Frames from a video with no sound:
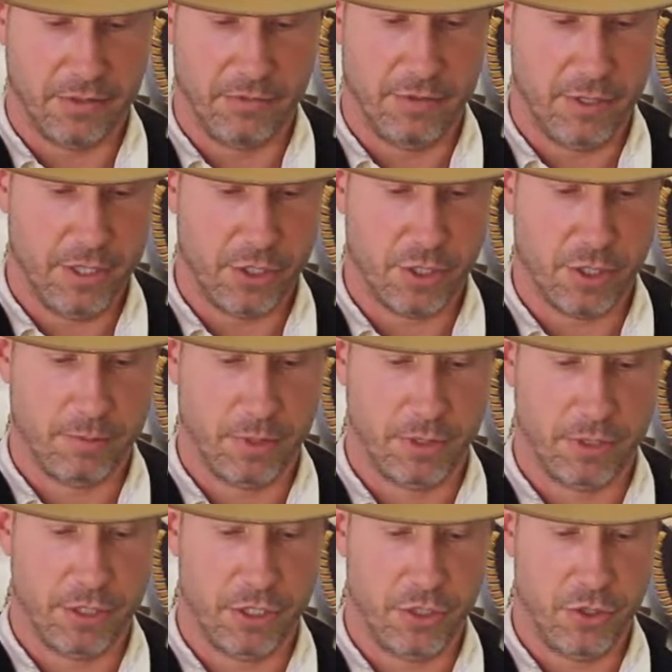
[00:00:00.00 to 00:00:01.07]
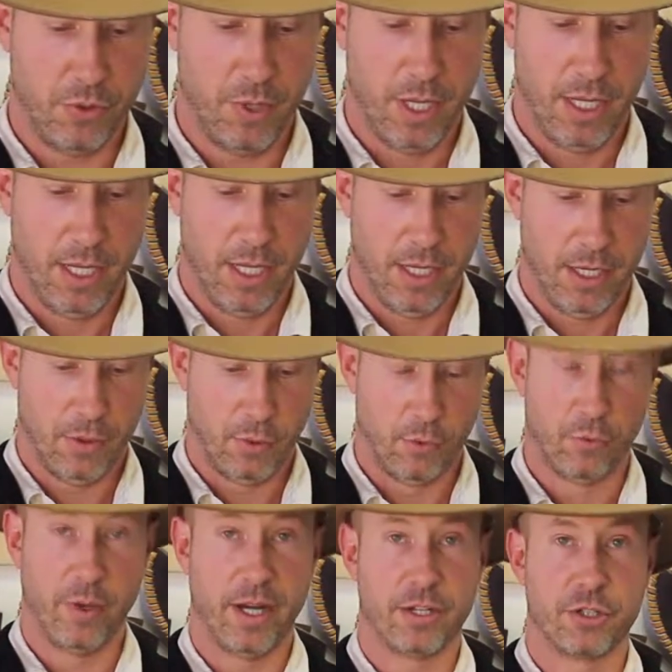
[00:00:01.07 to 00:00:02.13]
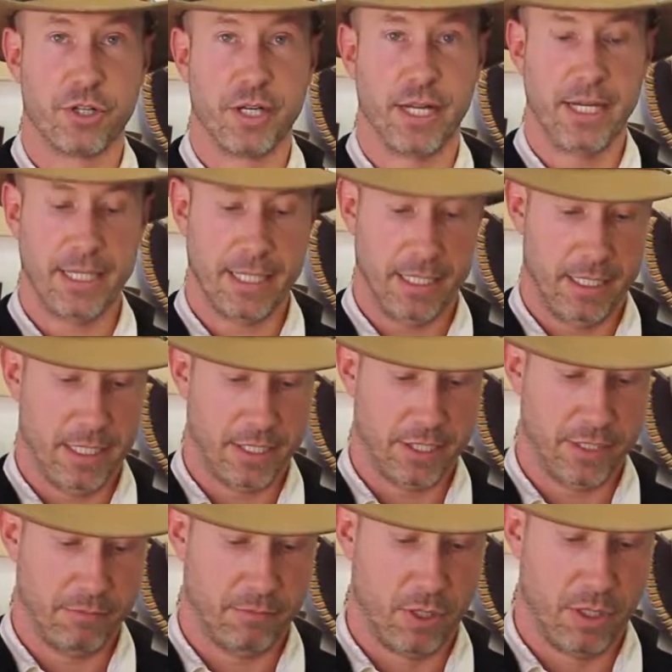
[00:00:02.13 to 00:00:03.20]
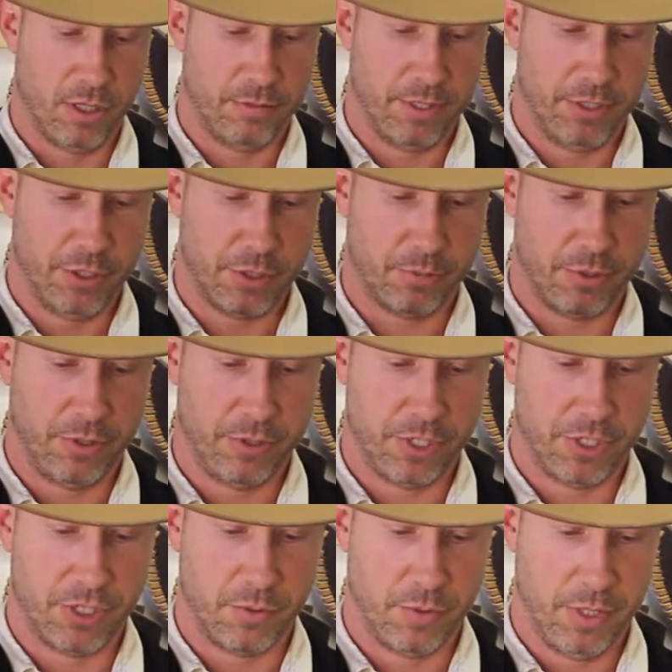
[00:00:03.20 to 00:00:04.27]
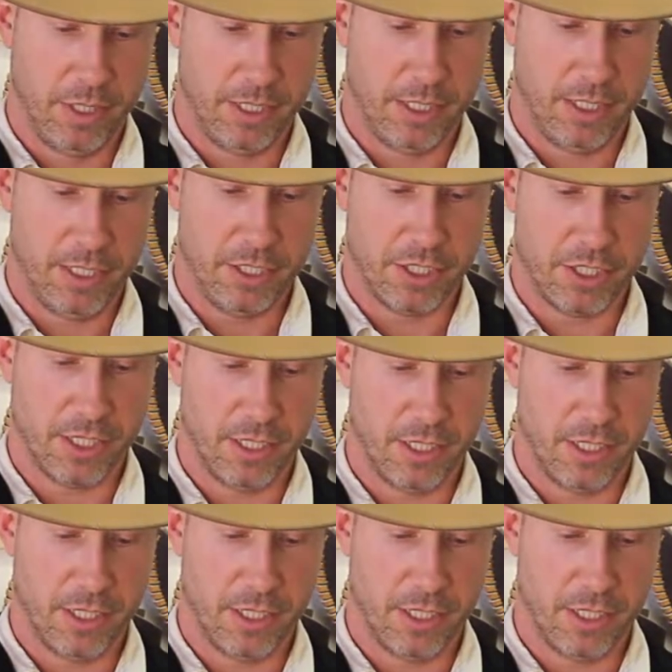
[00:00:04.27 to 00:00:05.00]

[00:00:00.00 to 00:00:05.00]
very similar to an old-fashioned incandescent bulb. It just produces a really nice